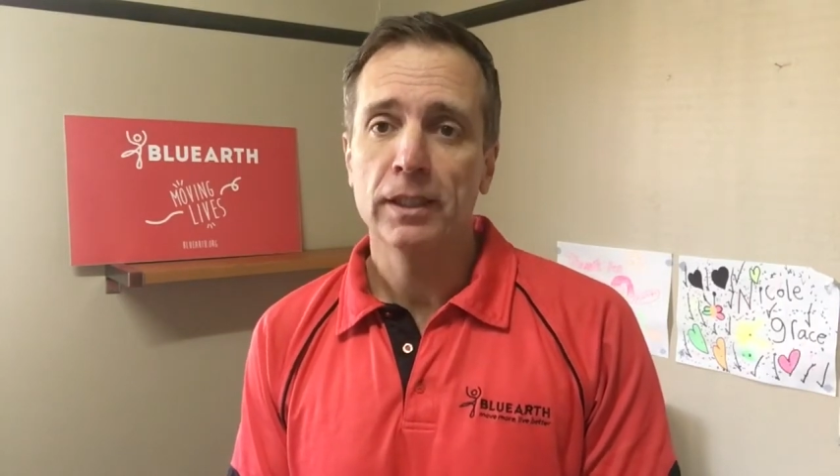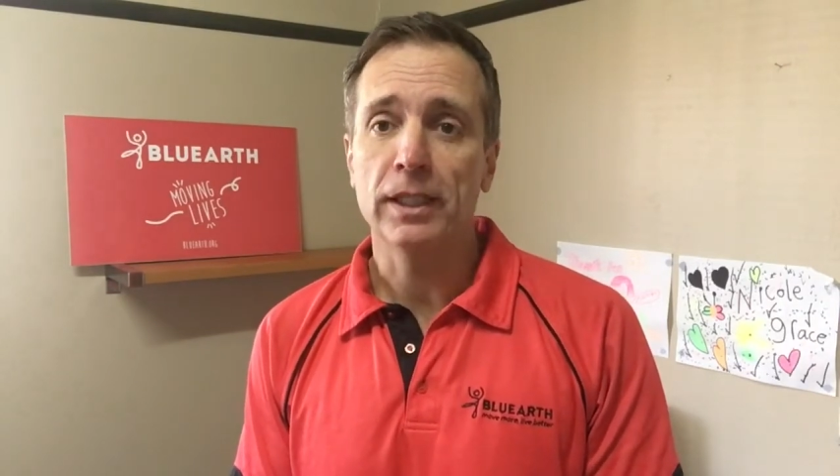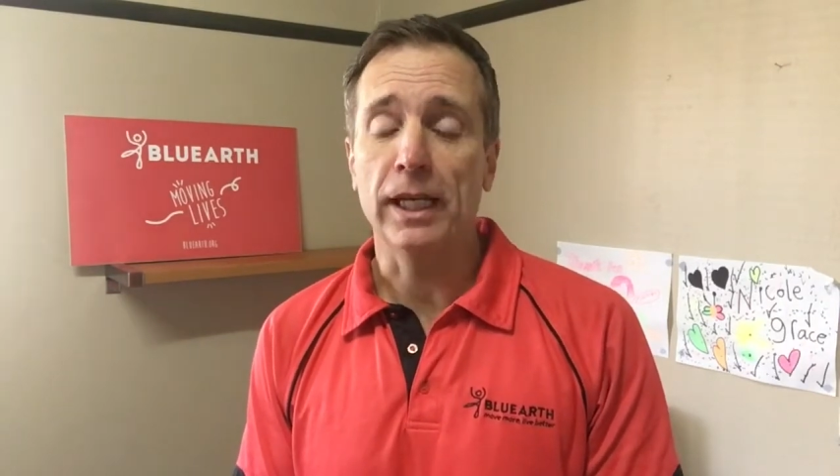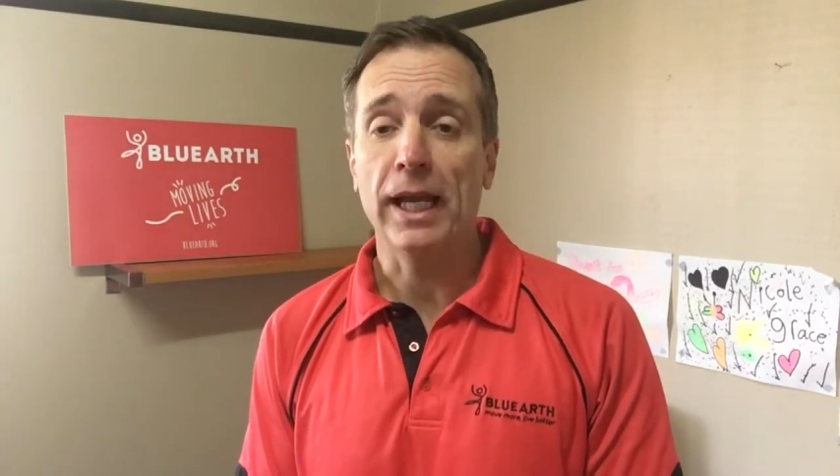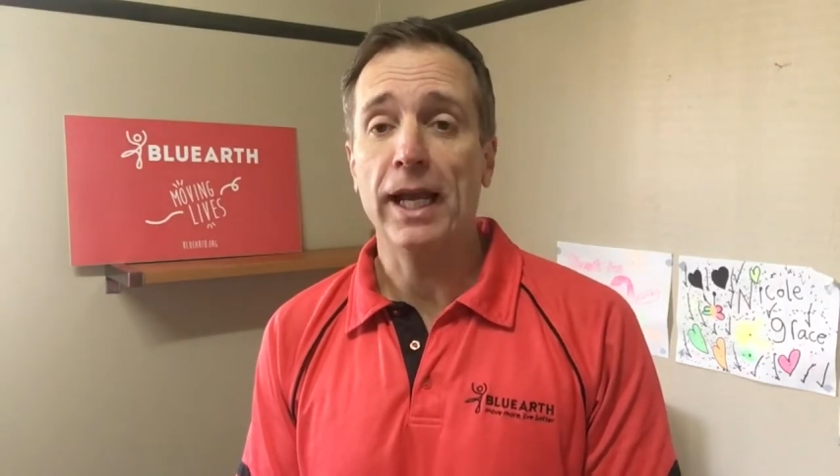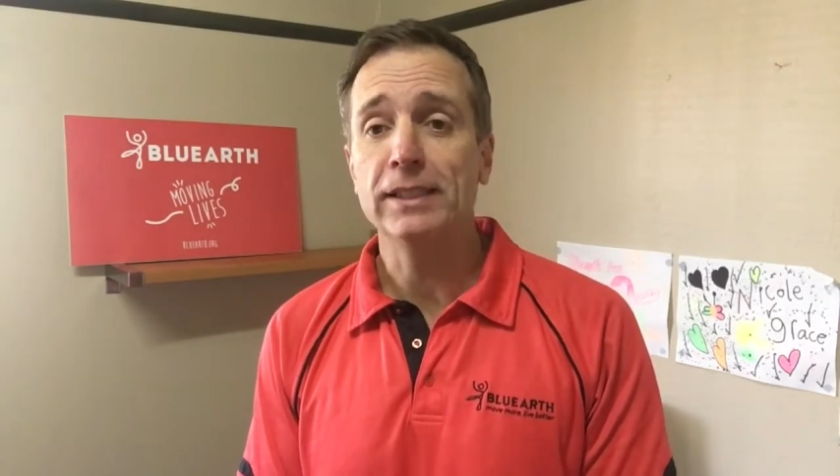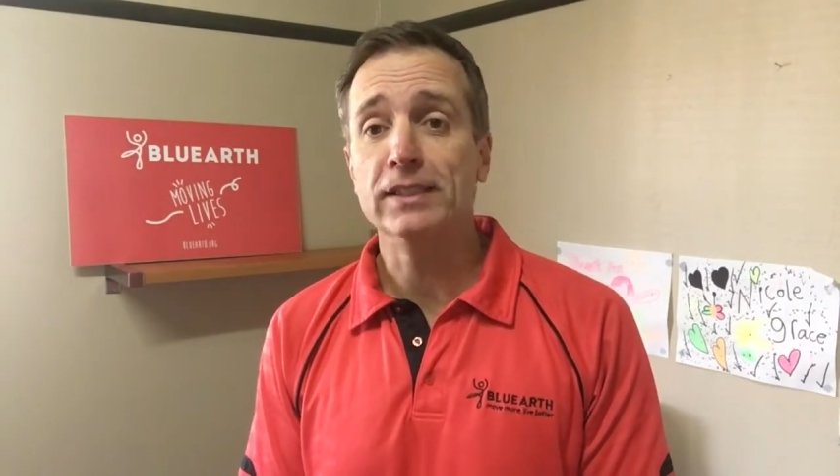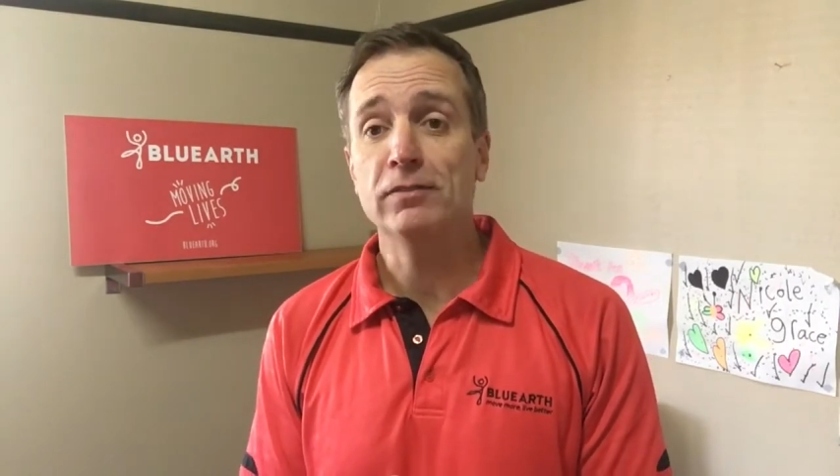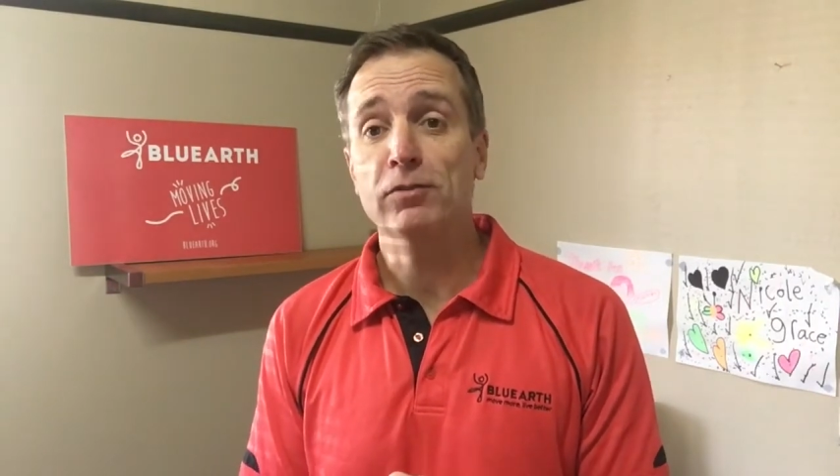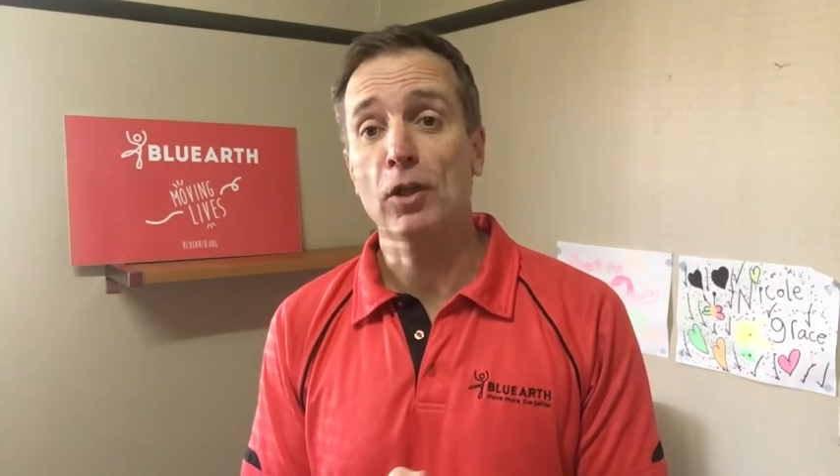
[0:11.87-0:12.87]
that
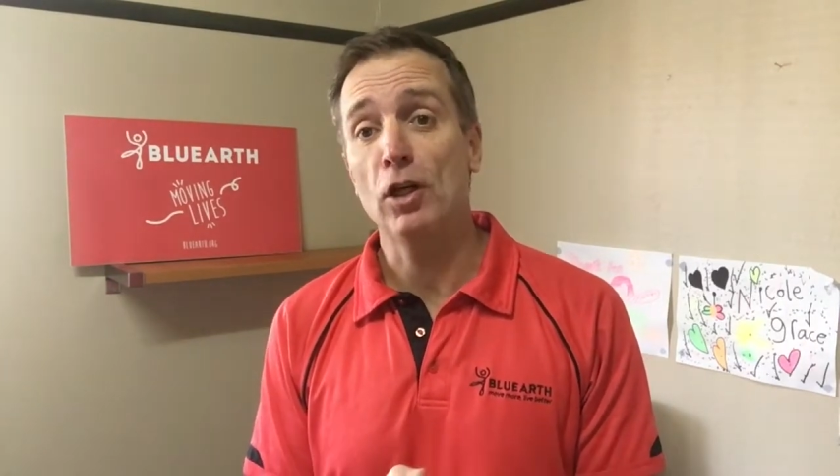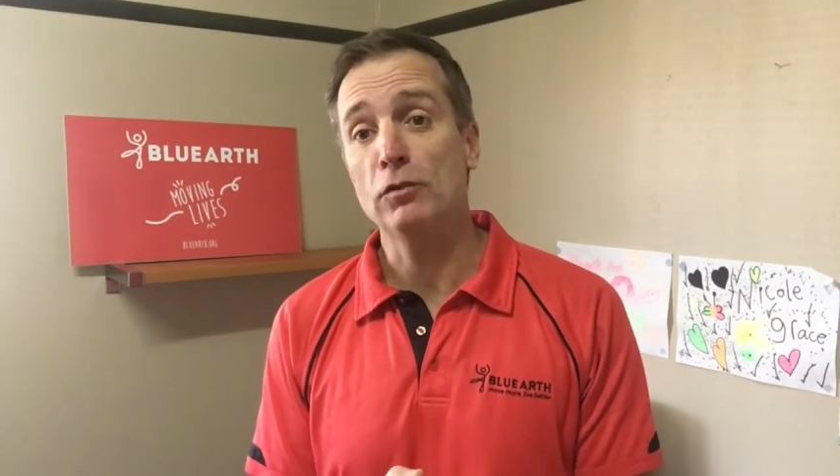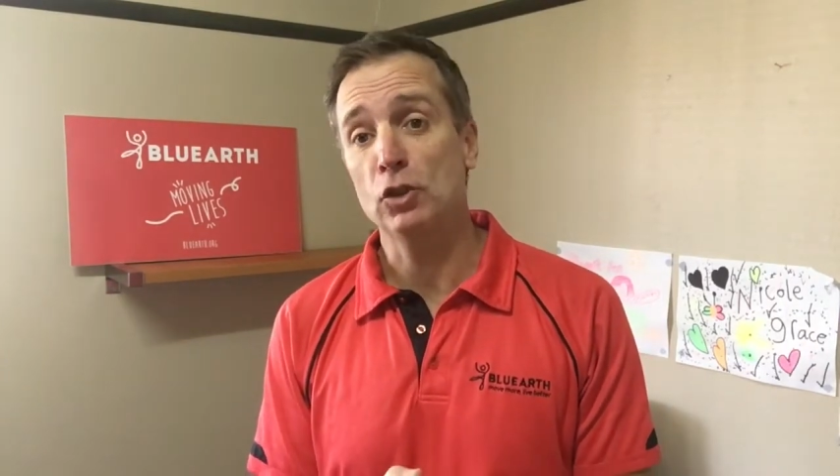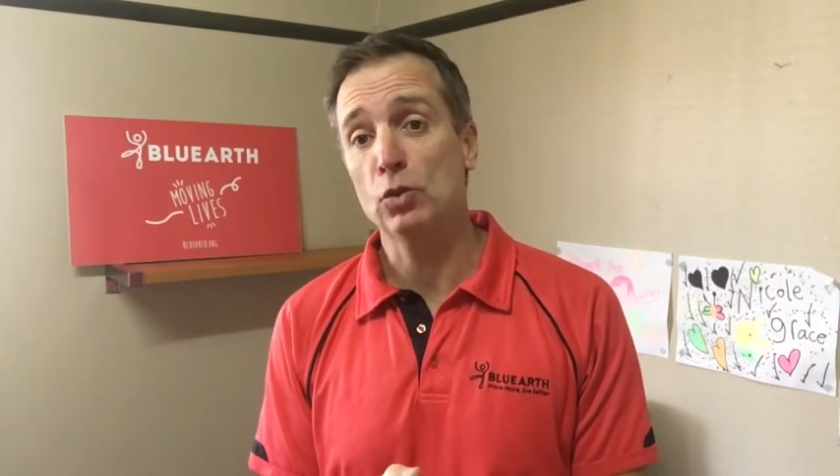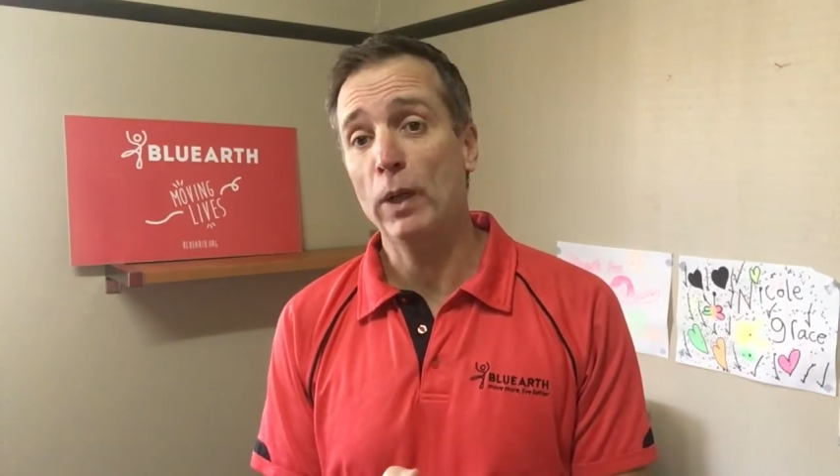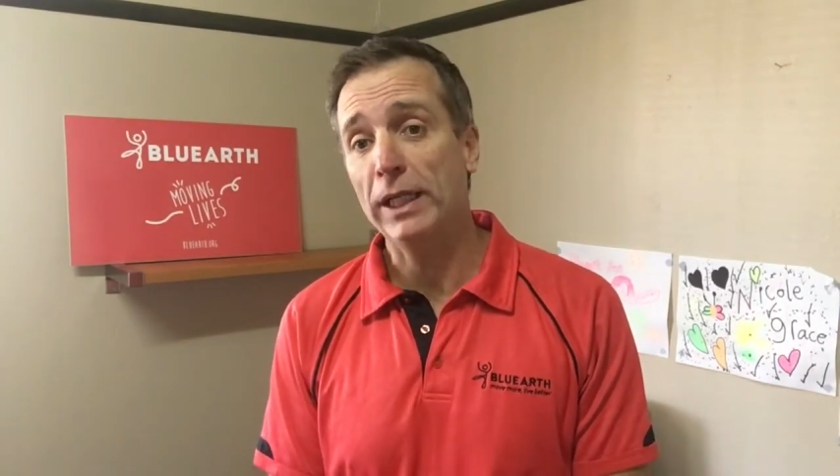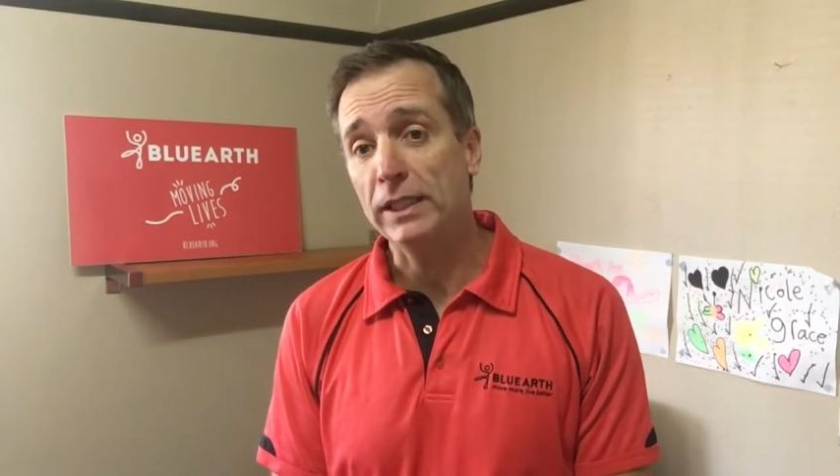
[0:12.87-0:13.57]
has for over 20